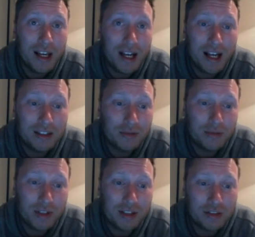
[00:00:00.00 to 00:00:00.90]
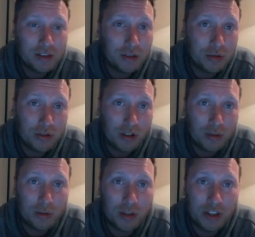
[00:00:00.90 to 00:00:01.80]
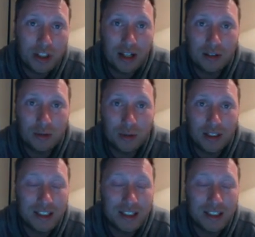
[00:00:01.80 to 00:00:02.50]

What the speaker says: And don't forget to subscribe to my channel as well.